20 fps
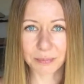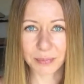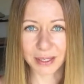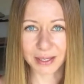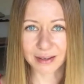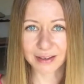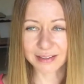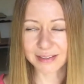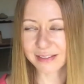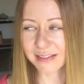
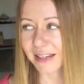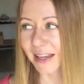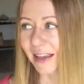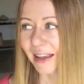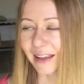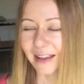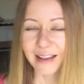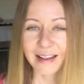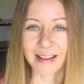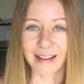because
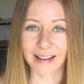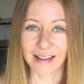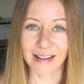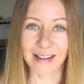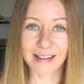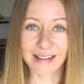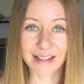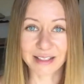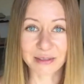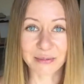
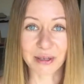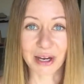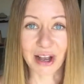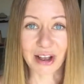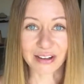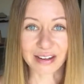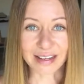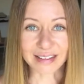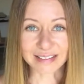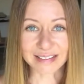let's be
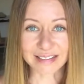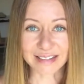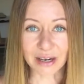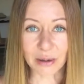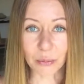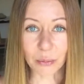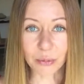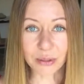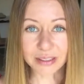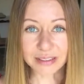honest,
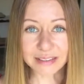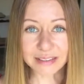we're